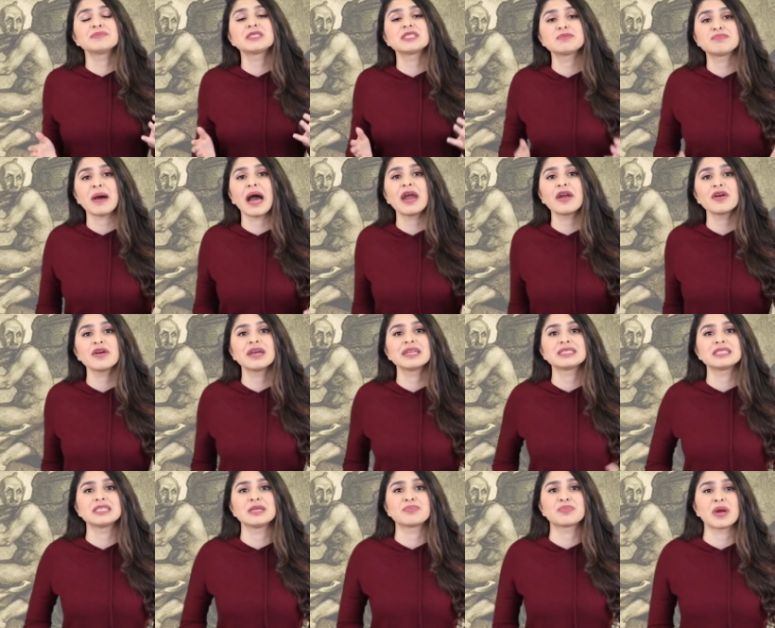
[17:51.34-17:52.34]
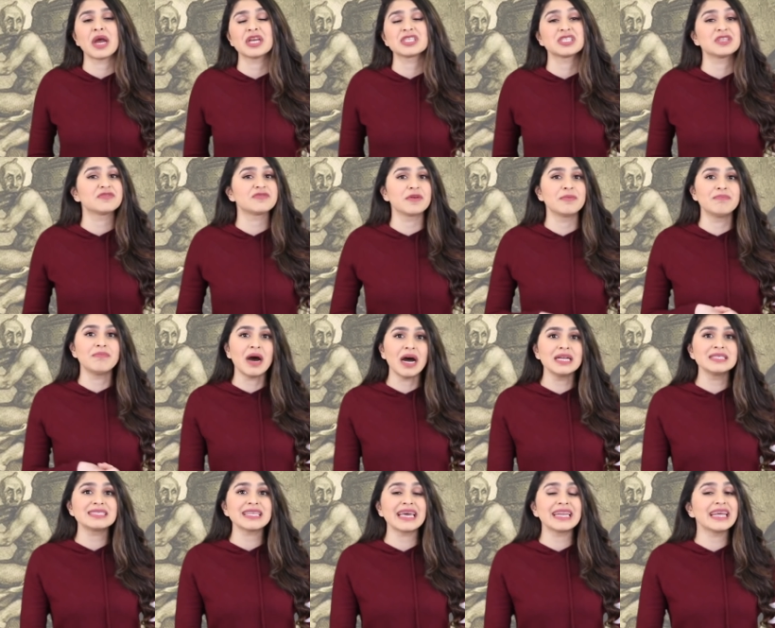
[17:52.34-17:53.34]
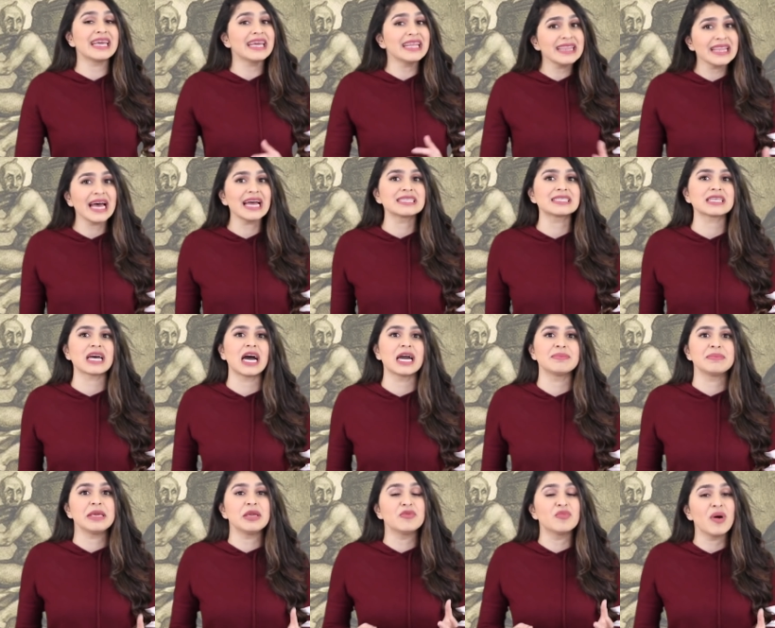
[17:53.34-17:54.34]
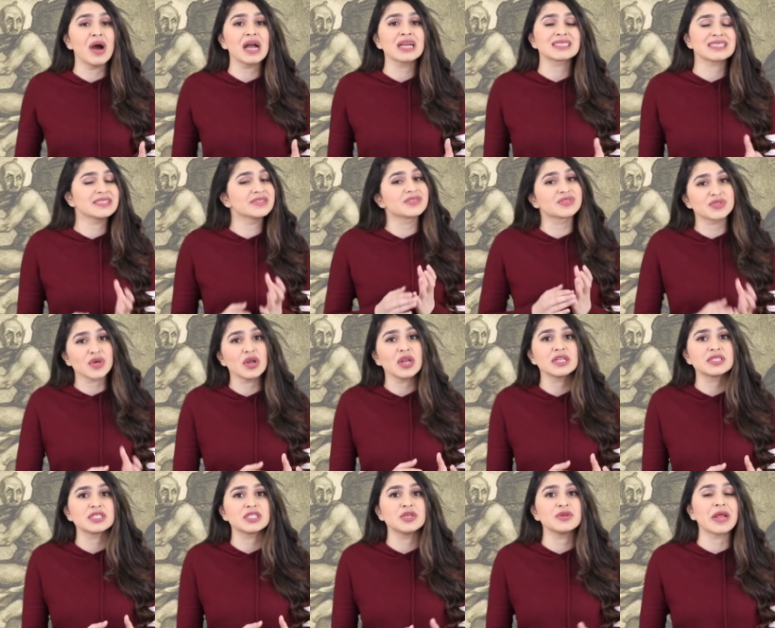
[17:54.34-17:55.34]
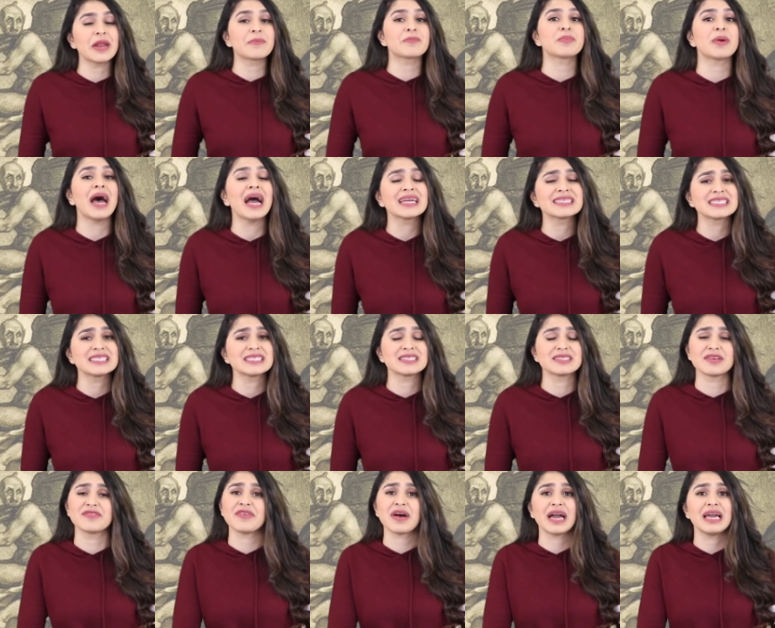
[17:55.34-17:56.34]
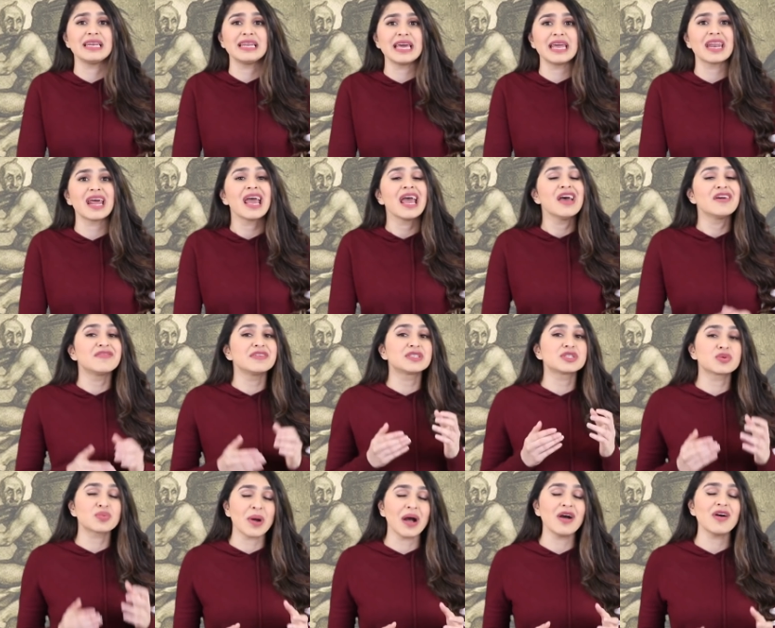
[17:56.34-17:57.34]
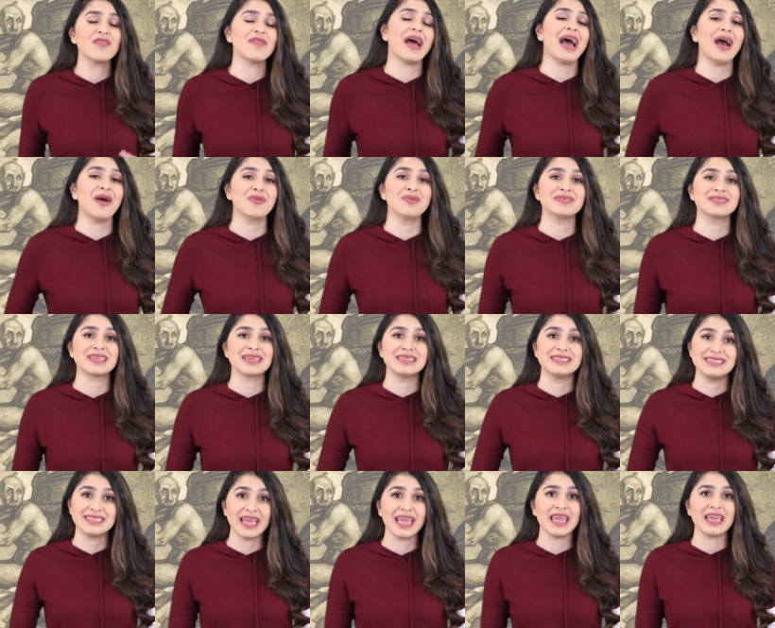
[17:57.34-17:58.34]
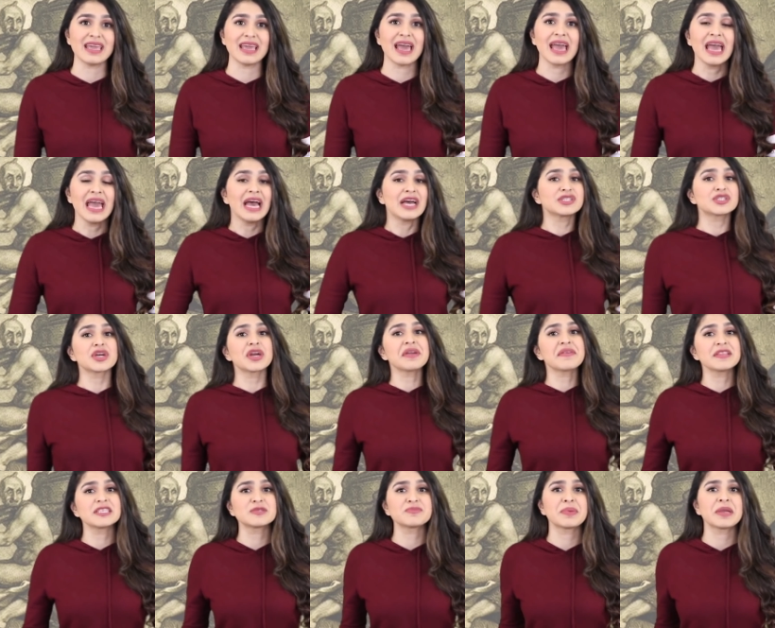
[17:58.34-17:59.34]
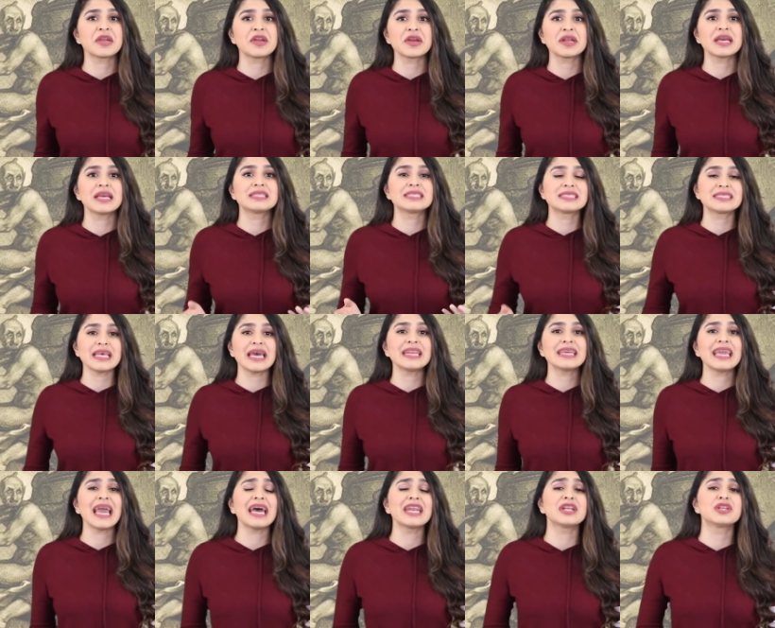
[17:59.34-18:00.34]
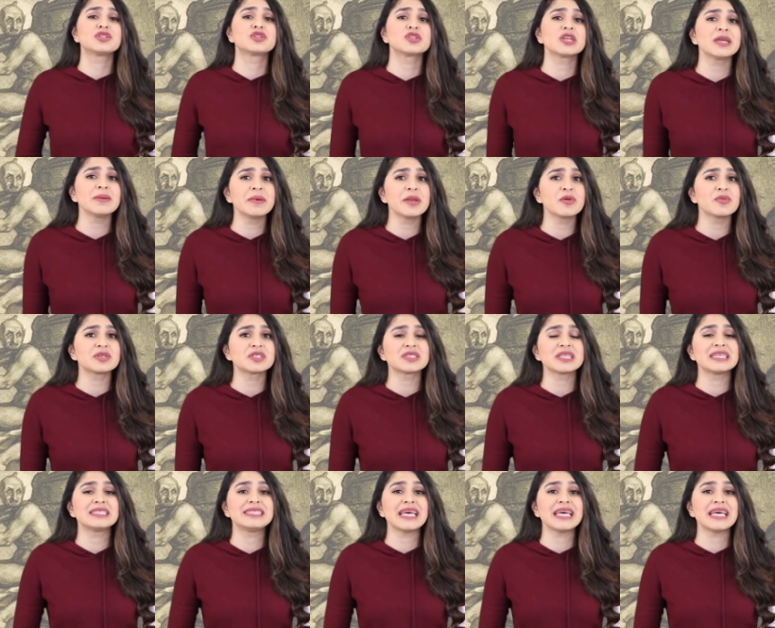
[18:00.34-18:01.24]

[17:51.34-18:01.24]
him spiral into depression for months and in that time he worked in solitude and practiced the violin for 12 hours a day. During this period it's said he had a dream in which the